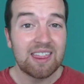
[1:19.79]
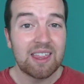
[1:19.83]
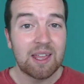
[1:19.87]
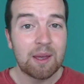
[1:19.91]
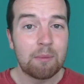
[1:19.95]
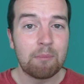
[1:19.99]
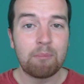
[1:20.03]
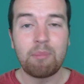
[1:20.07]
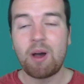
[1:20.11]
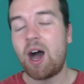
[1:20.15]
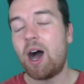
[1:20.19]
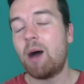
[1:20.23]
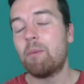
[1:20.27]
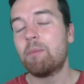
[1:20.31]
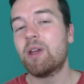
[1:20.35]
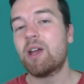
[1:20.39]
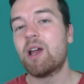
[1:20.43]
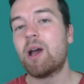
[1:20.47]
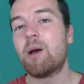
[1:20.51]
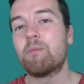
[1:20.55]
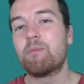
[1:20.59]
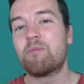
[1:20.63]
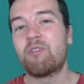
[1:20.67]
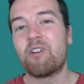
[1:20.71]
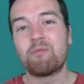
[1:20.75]
them popping
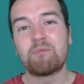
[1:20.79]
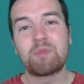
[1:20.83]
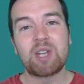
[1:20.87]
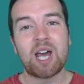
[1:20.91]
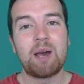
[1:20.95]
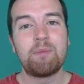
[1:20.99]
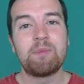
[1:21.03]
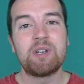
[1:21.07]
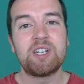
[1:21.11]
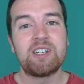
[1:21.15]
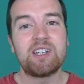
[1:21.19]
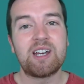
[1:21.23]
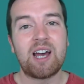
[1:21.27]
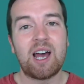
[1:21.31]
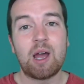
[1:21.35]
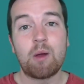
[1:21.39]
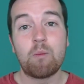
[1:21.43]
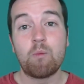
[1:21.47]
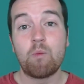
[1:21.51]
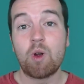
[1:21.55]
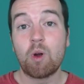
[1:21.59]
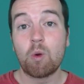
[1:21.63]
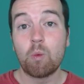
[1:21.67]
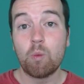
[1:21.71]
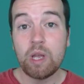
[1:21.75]
up from time to
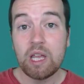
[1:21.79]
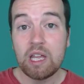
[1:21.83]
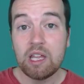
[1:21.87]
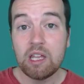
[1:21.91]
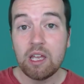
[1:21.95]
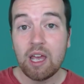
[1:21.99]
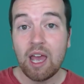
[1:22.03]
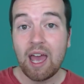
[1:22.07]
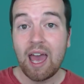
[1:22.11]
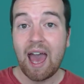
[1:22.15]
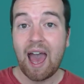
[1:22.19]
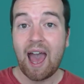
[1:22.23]
time where we